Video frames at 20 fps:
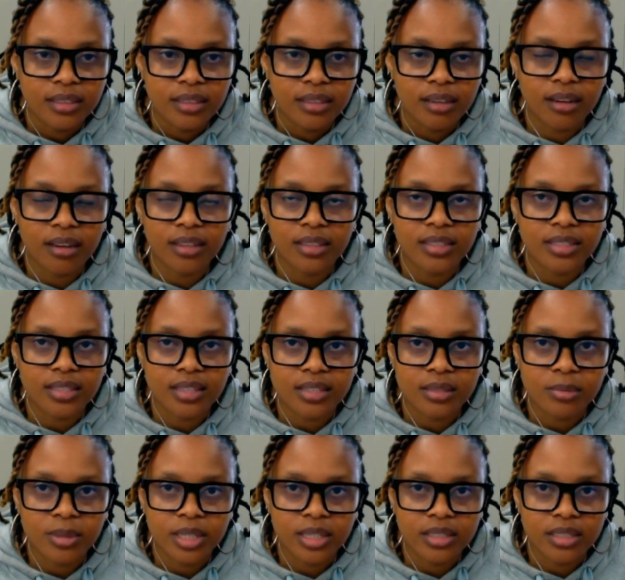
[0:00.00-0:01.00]
Oh, this
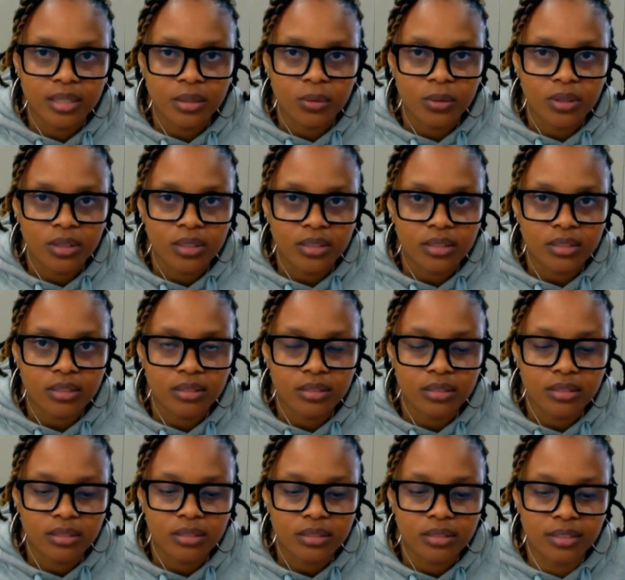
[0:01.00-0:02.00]
year's been a dickwad.
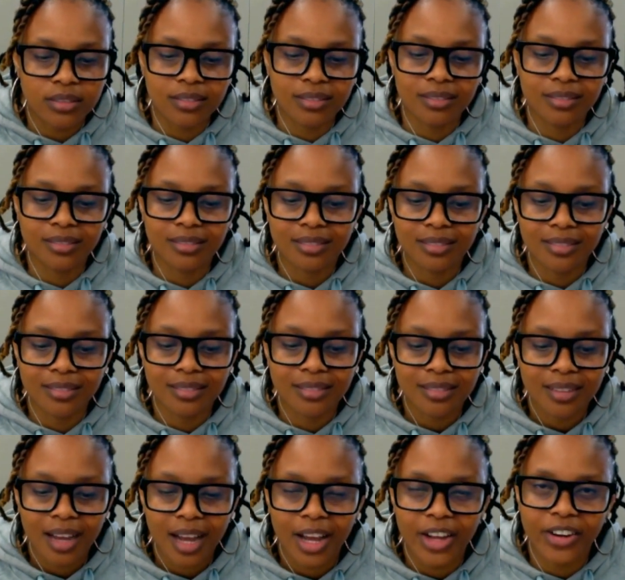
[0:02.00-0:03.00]
I
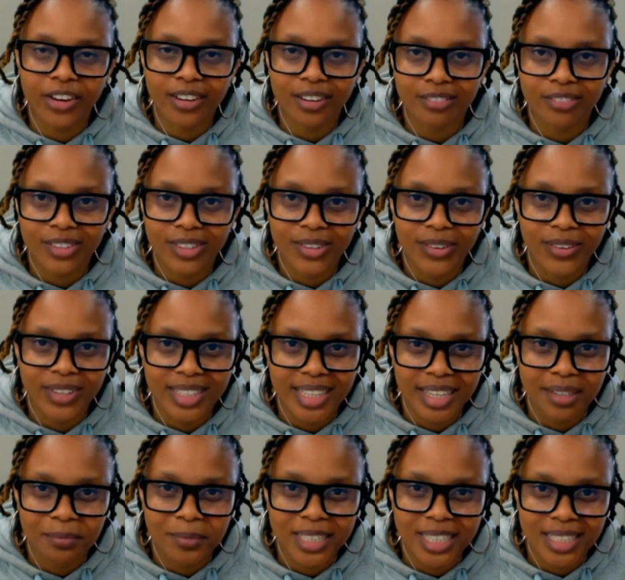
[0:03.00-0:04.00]
don't even know what
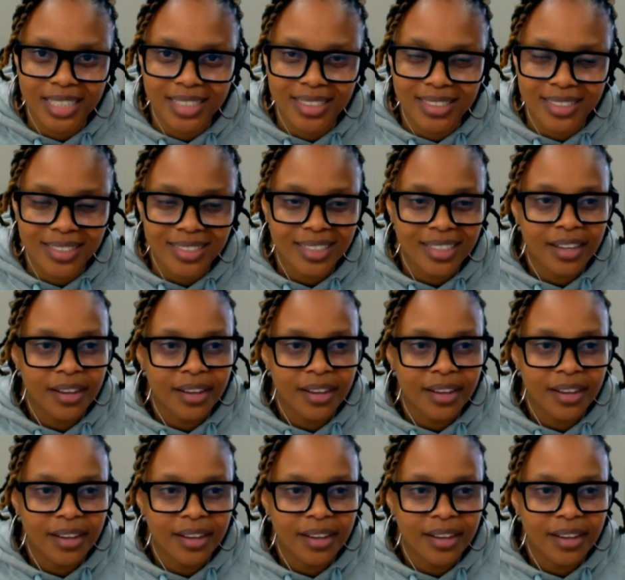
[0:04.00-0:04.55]
that means.